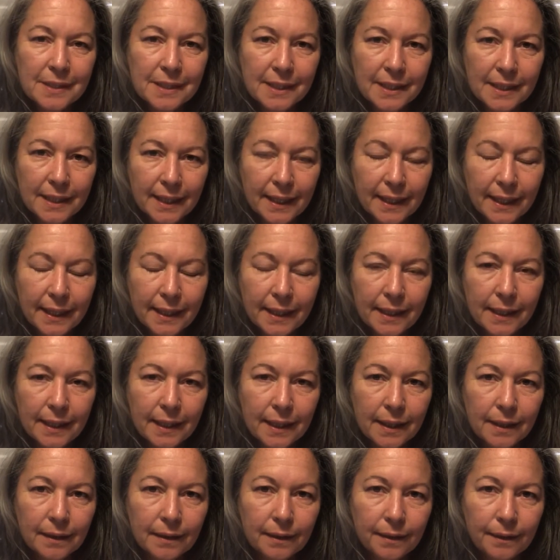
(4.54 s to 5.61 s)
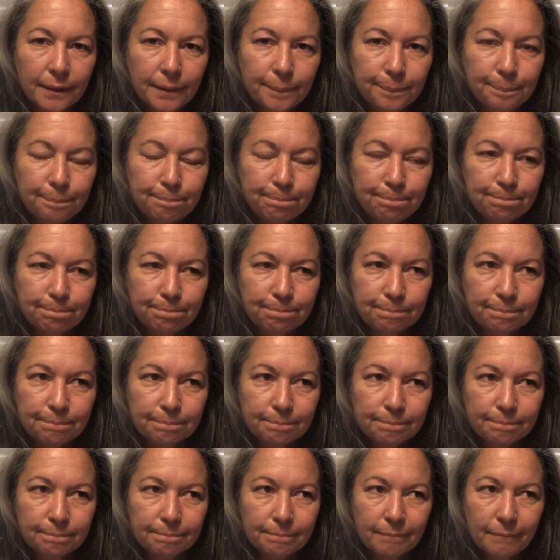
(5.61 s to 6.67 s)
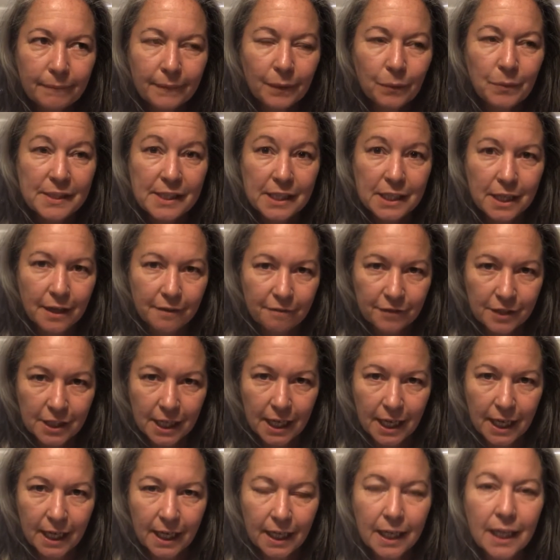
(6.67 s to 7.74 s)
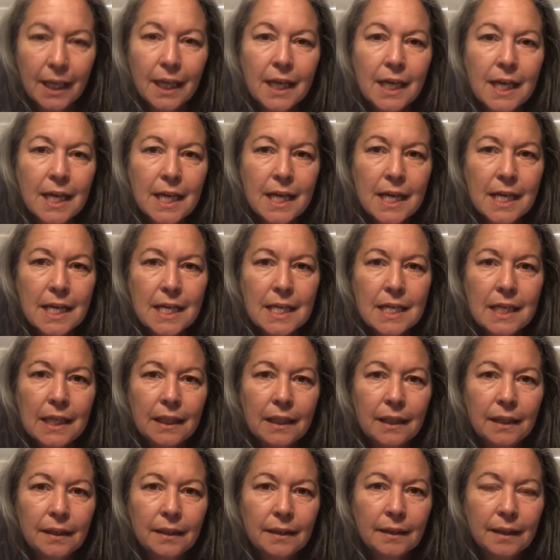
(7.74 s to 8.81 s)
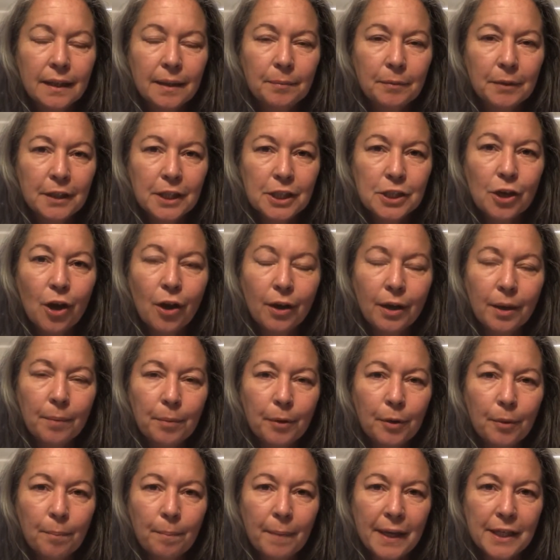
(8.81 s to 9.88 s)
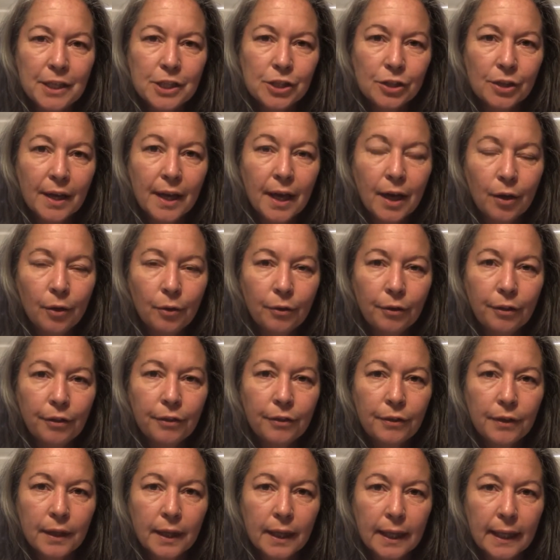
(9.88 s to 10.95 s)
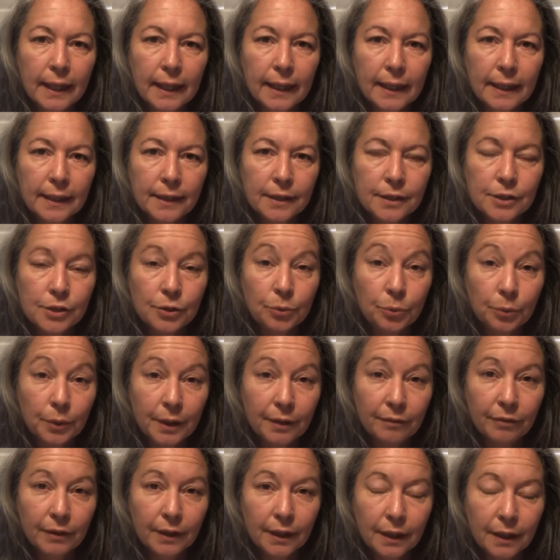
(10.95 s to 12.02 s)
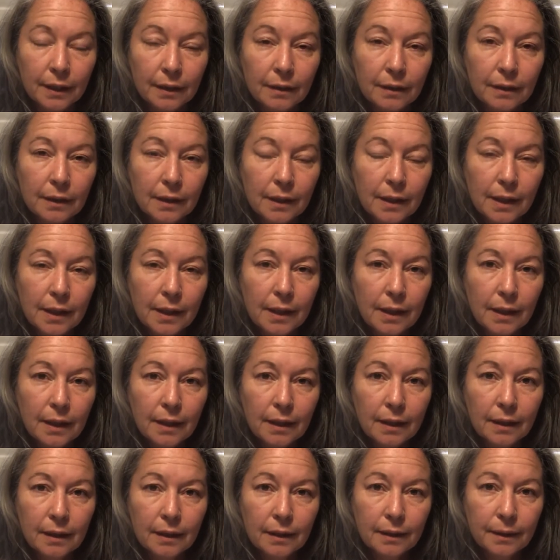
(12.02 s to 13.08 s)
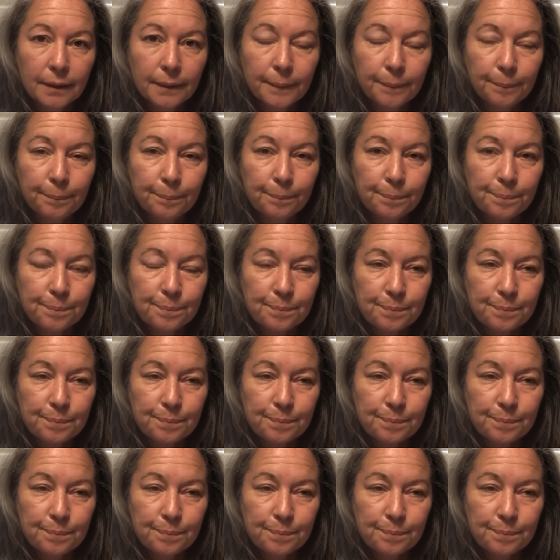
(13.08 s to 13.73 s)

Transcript: Today um, was a tough day. Uh, I'm going to talk about mental health and grieving. Um,